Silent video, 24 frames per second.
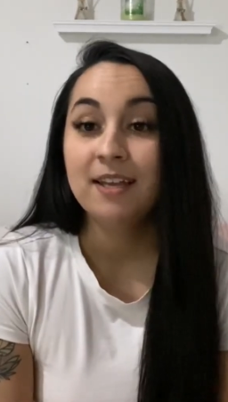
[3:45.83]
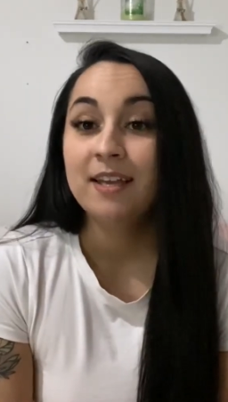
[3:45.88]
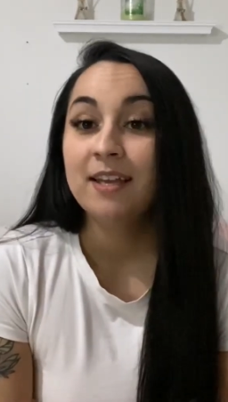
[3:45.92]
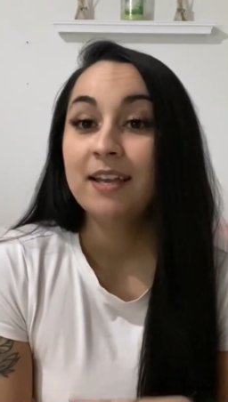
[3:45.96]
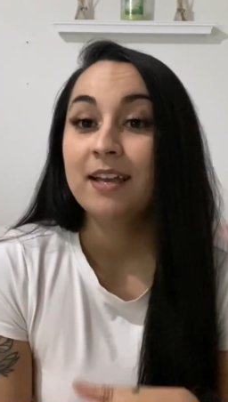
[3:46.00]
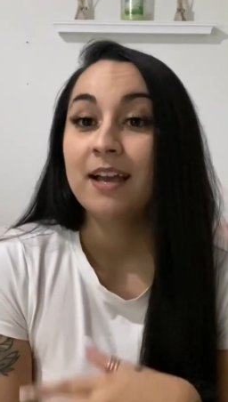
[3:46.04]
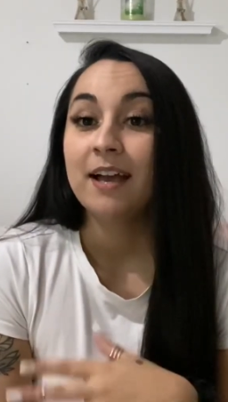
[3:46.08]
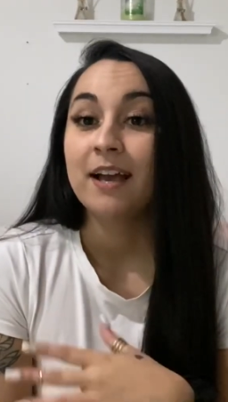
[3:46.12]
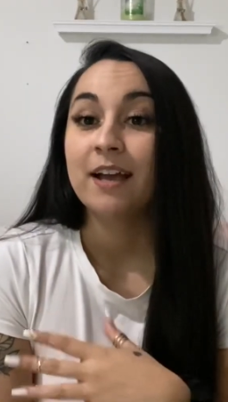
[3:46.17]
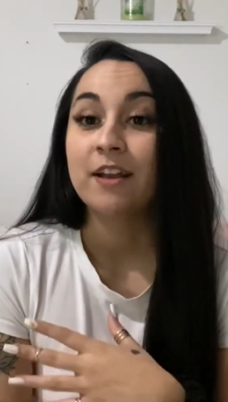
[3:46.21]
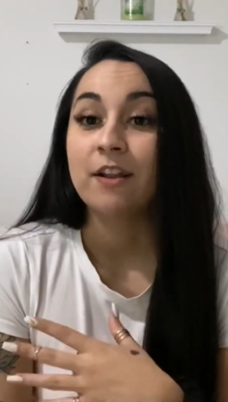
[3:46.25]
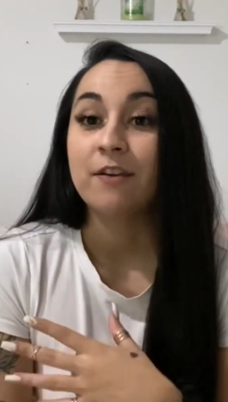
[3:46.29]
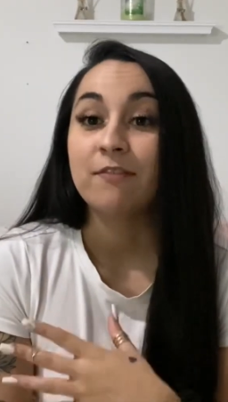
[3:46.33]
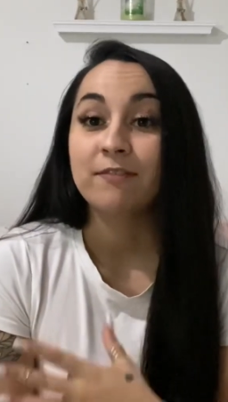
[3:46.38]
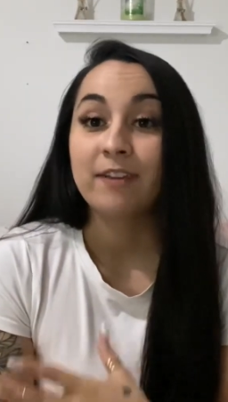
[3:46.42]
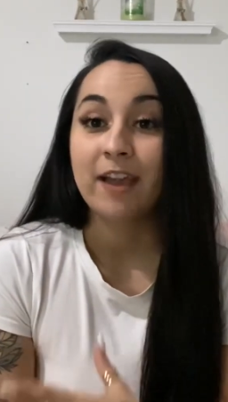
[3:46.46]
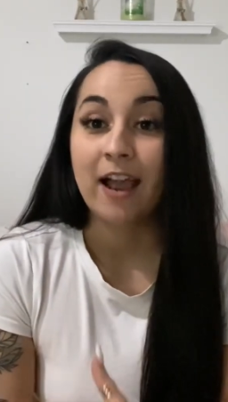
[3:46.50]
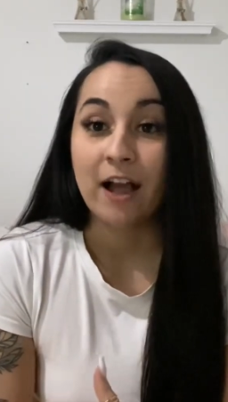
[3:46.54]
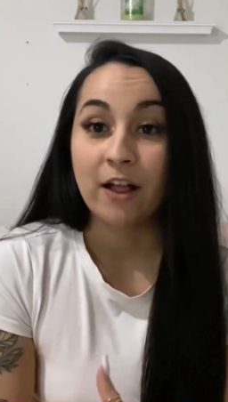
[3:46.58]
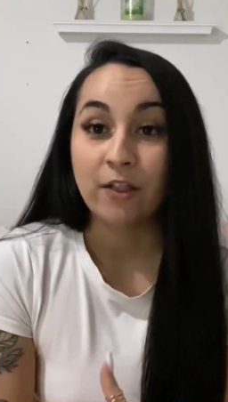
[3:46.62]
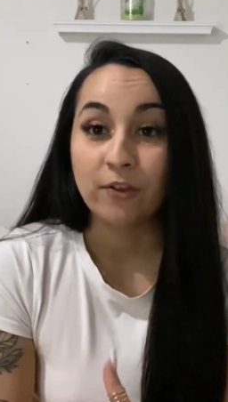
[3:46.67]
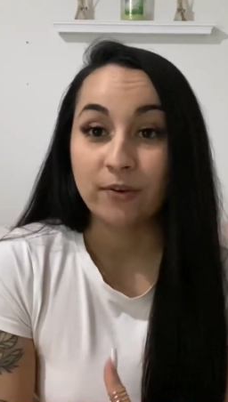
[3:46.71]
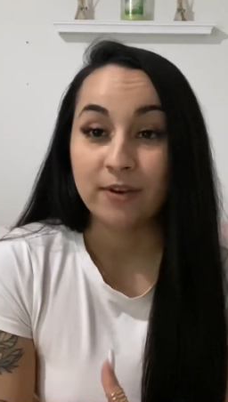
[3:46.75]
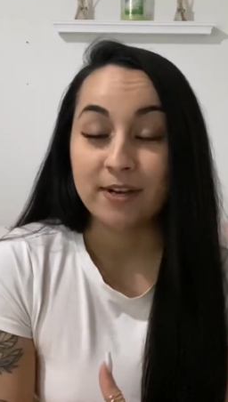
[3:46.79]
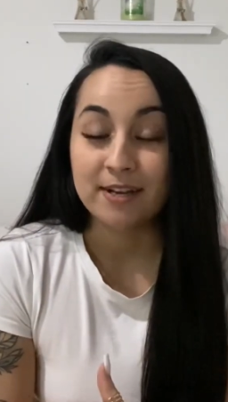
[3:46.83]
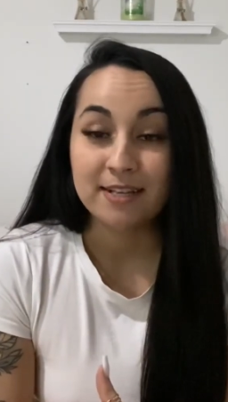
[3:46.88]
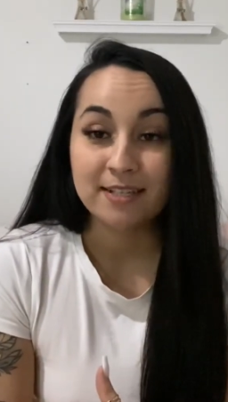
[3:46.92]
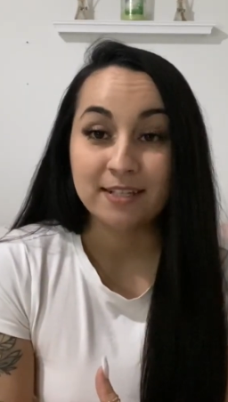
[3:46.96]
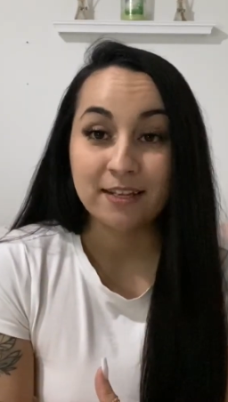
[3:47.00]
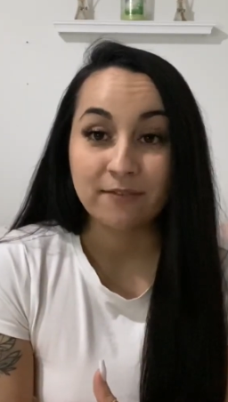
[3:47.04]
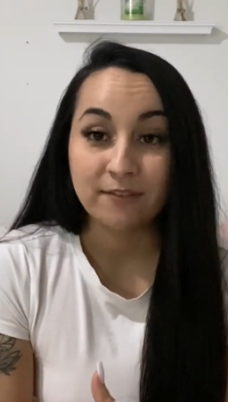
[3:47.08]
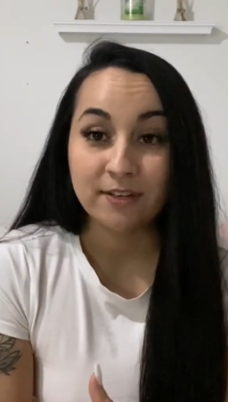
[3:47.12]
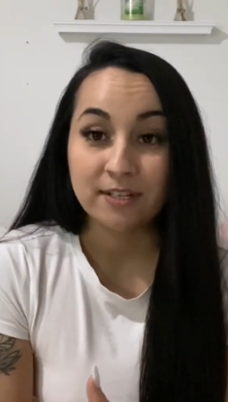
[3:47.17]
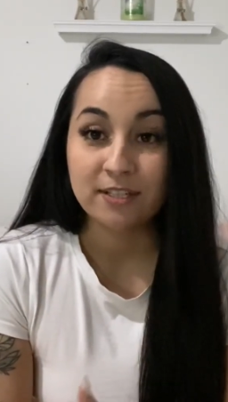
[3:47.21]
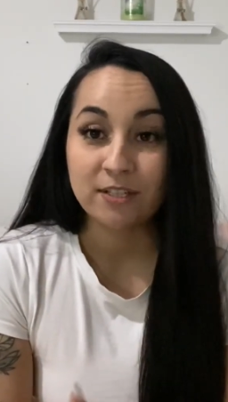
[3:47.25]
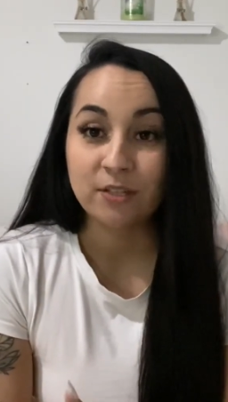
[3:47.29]
enough calories
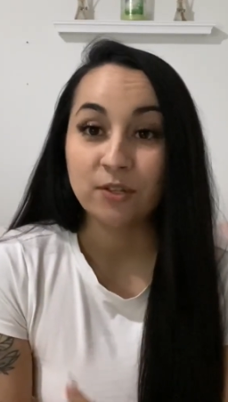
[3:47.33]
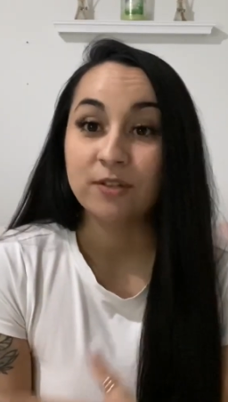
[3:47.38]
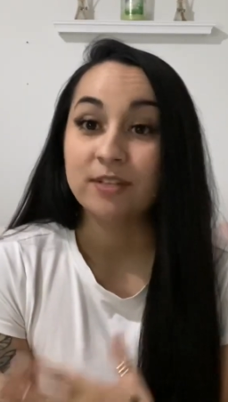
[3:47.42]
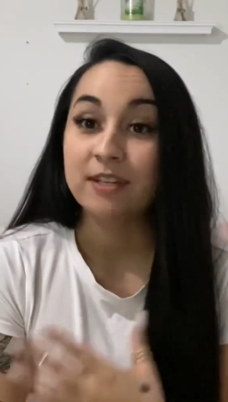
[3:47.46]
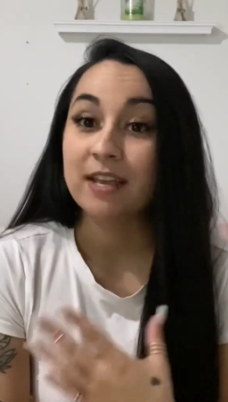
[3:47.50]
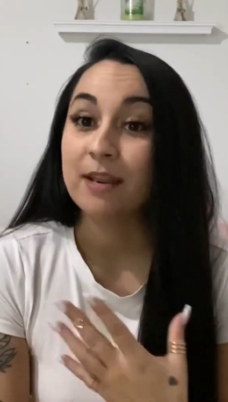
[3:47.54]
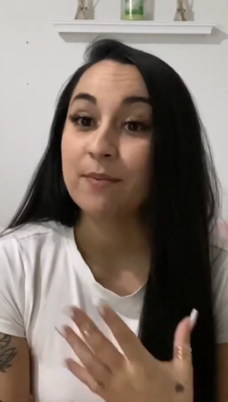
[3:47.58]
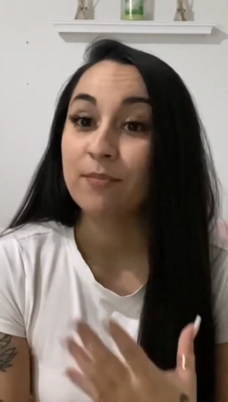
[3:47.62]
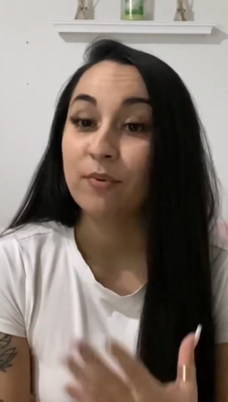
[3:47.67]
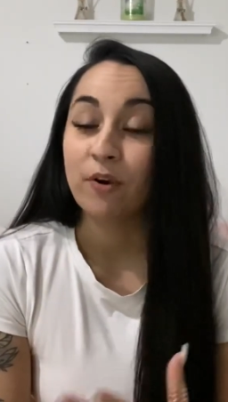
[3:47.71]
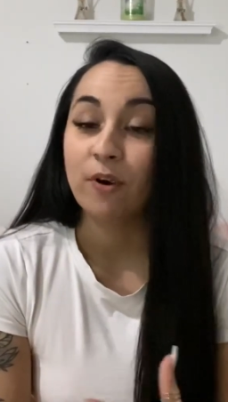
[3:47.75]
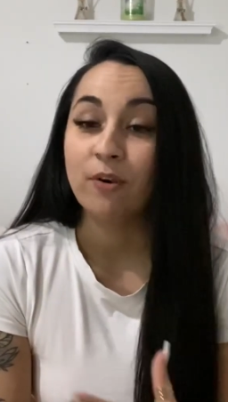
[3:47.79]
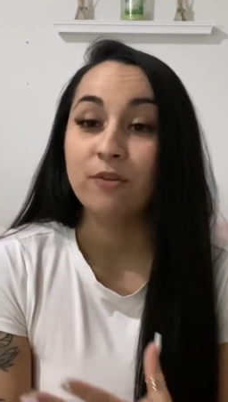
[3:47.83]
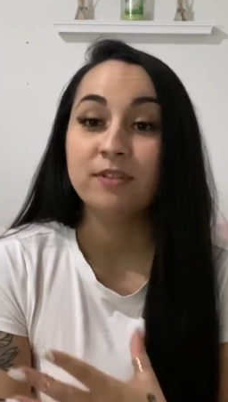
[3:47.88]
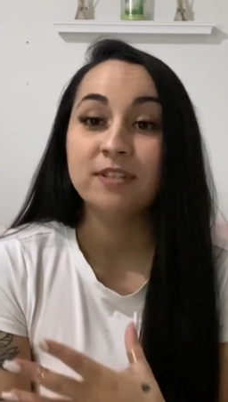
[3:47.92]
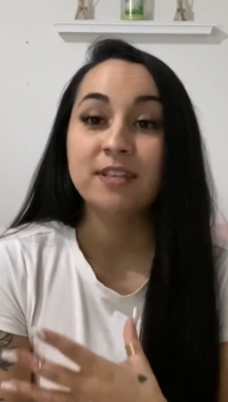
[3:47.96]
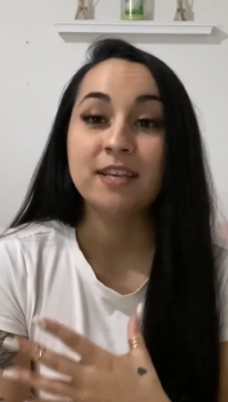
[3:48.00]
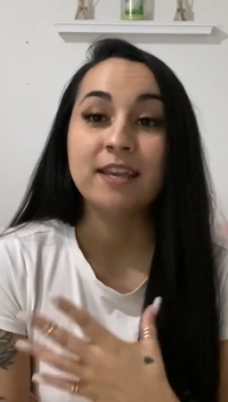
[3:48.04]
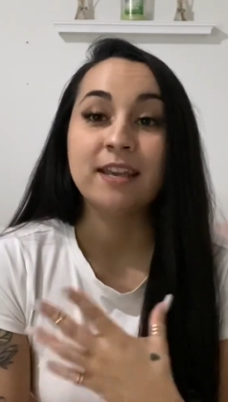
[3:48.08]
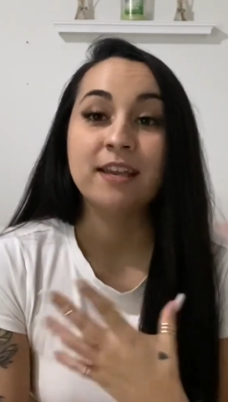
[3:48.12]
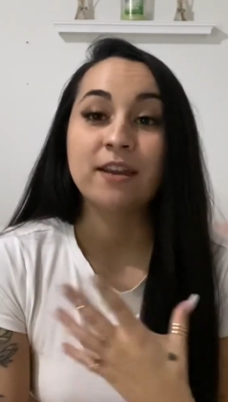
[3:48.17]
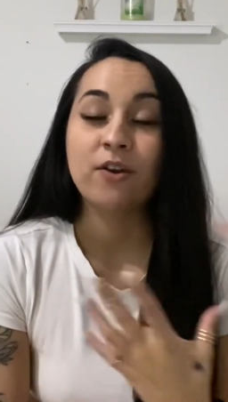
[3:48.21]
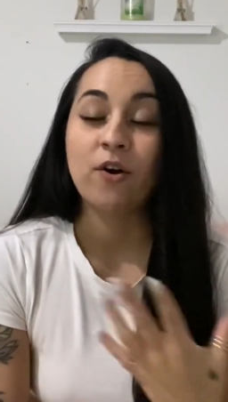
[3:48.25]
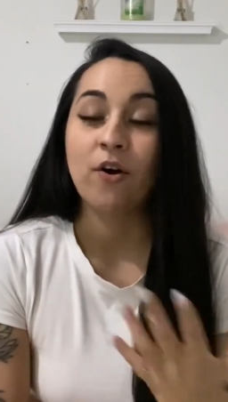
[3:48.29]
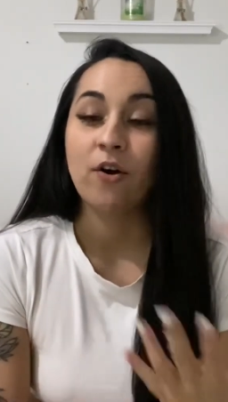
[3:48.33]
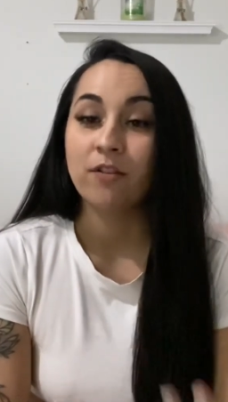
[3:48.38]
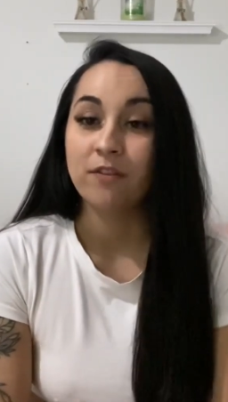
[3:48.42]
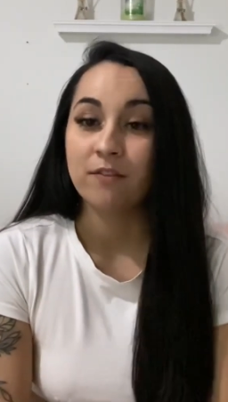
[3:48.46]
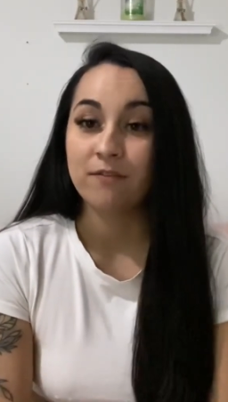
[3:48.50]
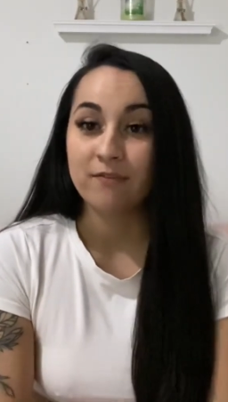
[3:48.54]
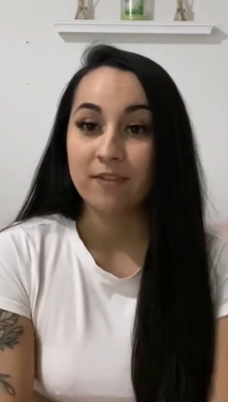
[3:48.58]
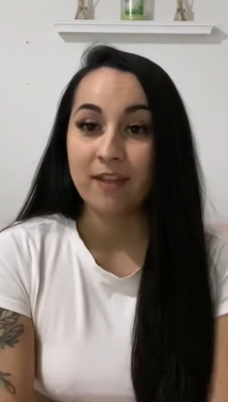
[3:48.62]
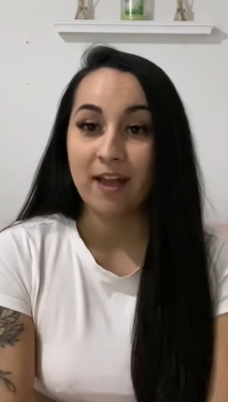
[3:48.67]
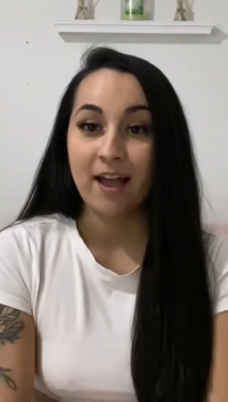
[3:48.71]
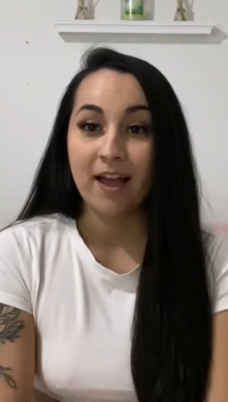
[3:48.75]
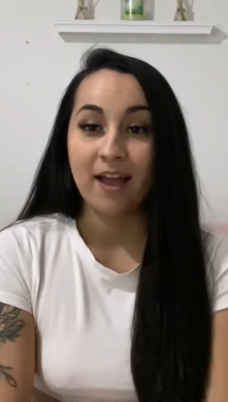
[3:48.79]
every single day, protein, all
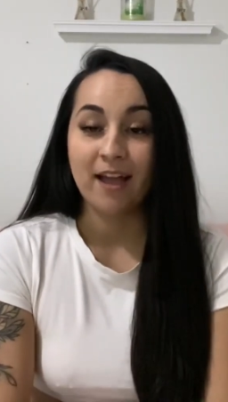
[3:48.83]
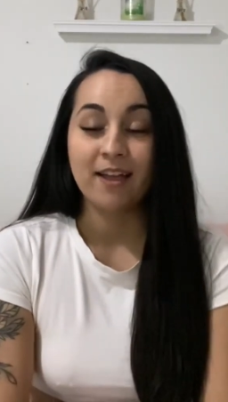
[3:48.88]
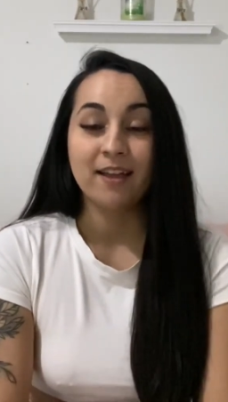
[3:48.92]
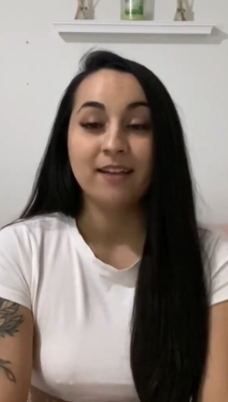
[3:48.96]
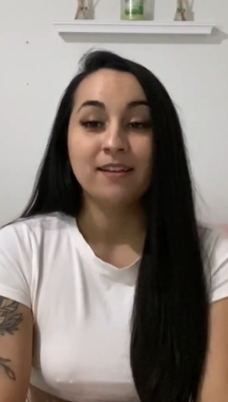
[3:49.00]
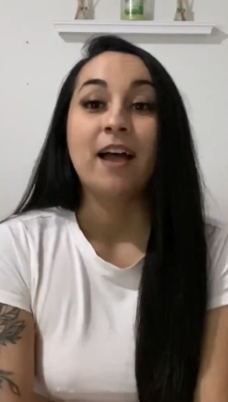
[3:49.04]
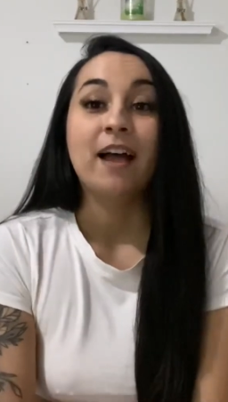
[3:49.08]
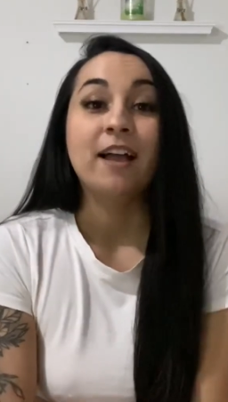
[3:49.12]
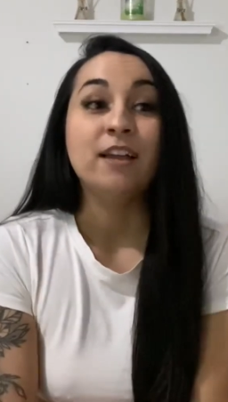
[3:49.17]
of that.